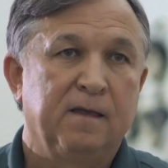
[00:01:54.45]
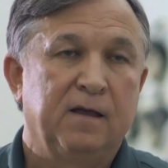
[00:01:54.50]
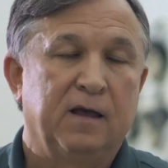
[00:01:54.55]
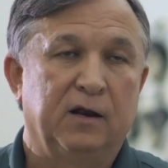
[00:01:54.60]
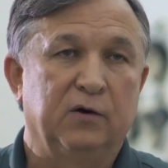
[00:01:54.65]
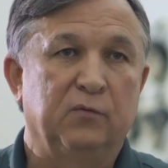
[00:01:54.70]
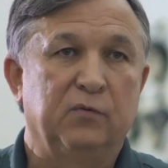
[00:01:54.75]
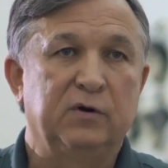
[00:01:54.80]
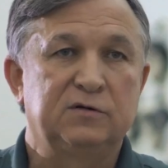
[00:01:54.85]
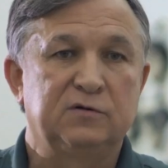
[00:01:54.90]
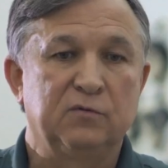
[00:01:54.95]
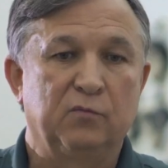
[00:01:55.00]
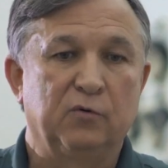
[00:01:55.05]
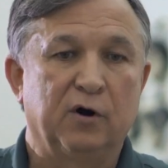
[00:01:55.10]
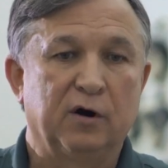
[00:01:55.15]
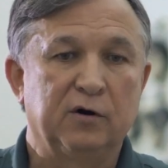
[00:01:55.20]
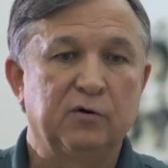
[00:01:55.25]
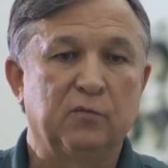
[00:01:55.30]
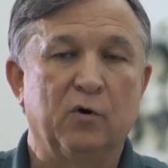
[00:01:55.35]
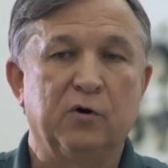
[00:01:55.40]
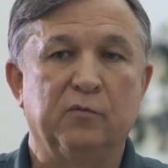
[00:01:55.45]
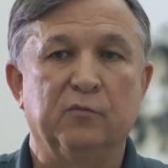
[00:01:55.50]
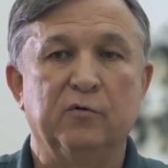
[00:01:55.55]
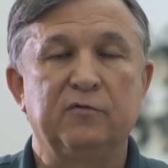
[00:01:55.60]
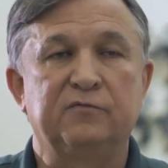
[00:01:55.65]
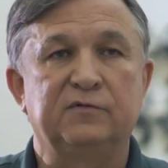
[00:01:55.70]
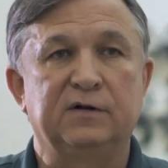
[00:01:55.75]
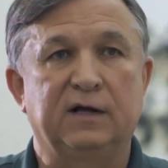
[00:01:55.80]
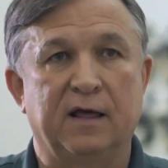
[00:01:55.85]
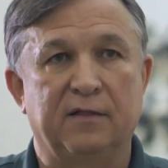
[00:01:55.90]
And the reason we're under one
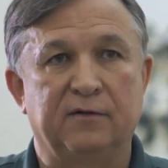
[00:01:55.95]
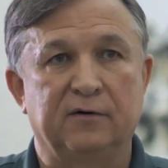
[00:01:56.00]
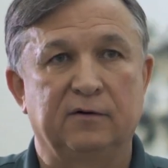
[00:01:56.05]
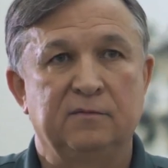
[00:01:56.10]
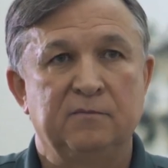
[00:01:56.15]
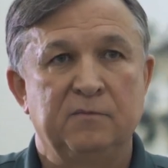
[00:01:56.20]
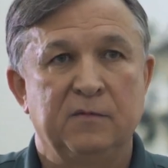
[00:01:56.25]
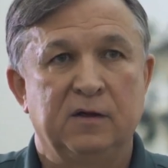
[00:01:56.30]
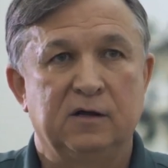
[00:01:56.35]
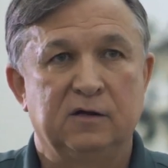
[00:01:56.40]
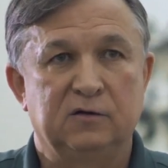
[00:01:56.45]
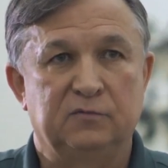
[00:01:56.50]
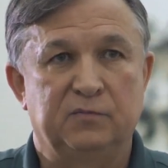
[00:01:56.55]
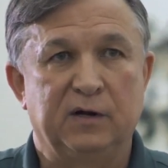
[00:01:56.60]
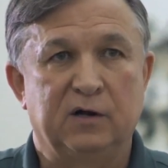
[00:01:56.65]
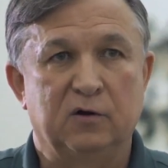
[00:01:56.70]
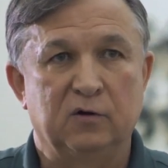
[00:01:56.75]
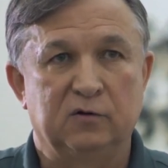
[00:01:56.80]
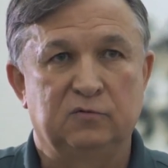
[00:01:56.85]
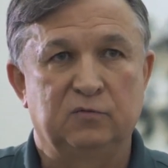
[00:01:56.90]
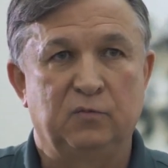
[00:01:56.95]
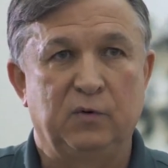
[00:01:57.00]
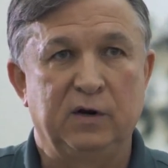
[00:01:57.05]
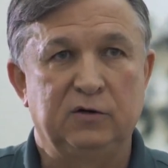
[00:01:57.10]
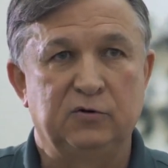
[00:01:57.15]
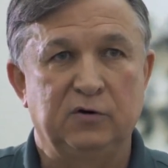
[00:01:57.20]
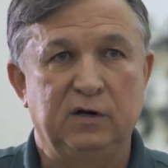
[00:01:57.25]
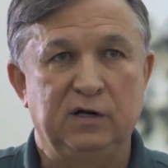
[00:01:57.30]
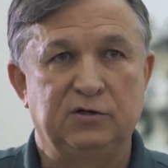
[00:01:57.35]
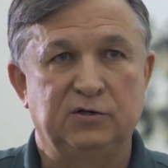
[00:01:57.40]
roof together is because we
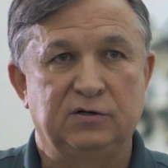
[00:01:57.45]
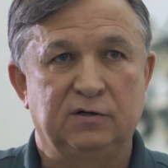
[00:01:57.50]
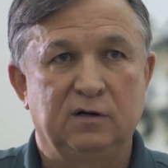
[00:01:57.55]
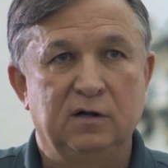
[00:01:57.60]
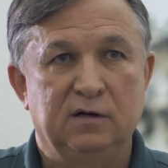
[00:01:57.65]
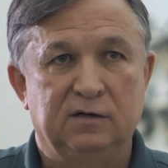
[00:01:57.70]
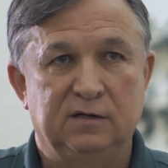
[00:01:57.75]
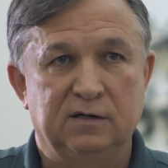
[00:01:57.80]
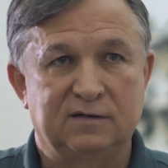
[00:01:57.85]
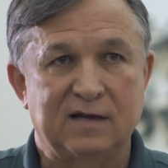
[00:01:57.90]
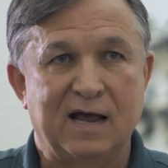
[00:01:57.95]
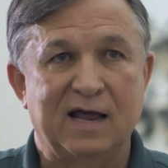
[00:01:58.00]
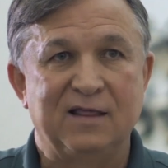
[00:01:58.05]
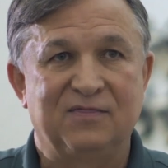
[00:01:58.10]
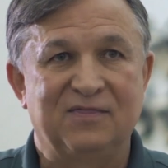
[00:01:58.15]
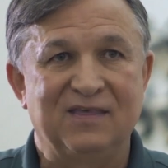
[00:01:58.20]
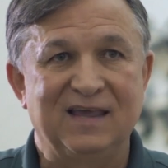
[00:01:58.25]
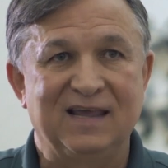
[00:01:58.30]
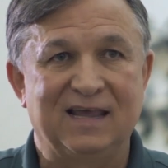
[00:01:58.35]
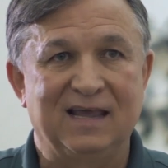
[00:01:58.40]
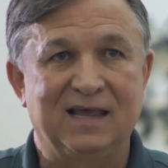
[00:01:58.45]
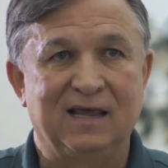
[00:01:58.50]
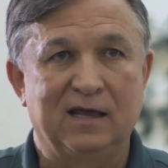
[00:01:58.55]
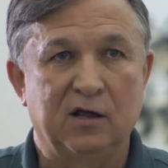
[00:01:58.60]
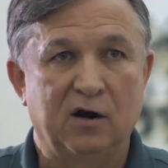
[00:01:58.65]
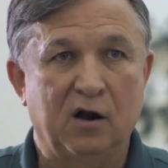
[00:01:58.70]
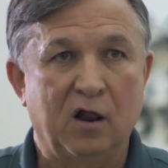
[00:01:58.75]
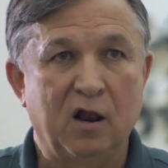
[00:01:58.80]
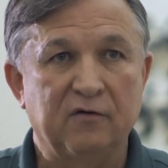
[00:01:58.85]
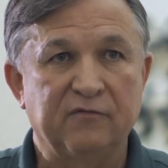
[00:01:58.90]
teach design thinking
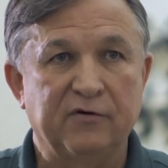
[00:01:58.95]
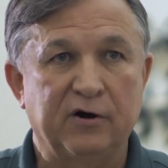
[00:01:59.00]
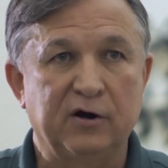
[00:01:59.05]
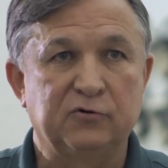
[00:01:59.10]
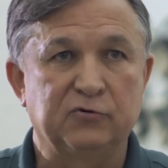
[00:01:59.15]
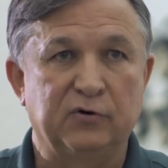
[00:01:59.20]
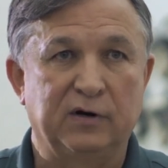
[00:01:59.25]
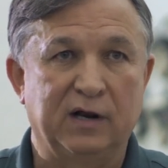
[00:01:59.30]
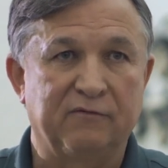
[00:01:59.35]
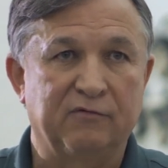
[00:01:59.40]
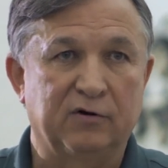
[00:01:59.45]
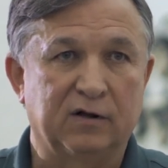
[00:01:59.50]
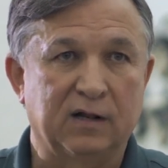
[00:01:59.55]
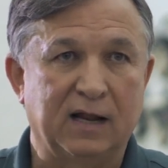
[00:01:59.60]
in all of our entry-level